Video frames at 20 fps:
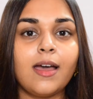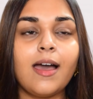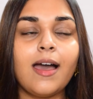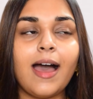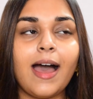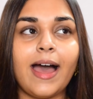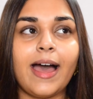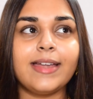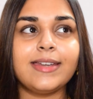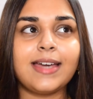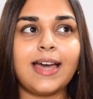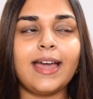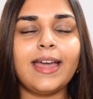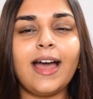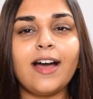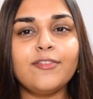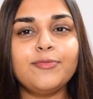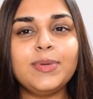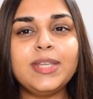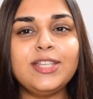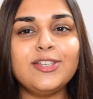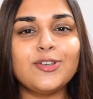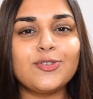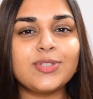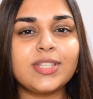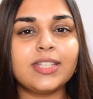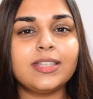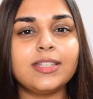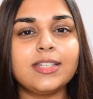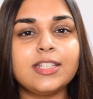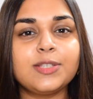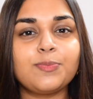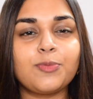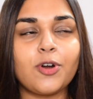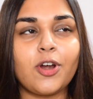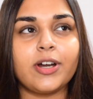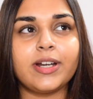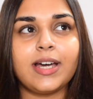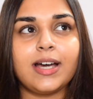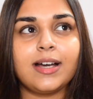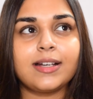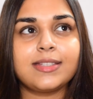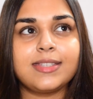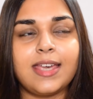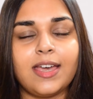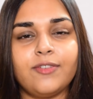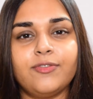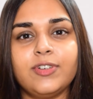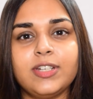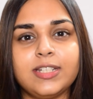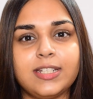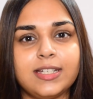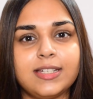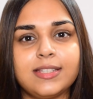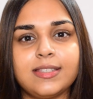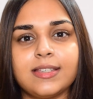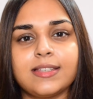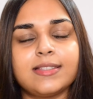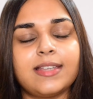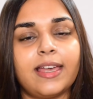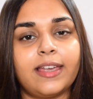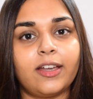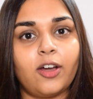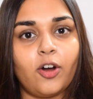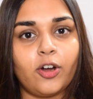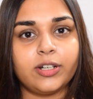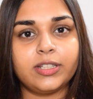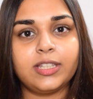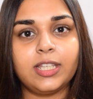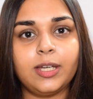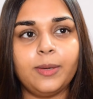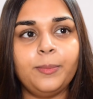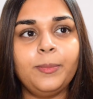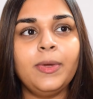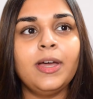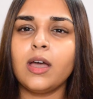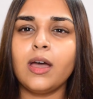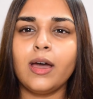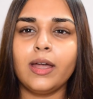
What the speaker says: And I have been using these products every day since I got them.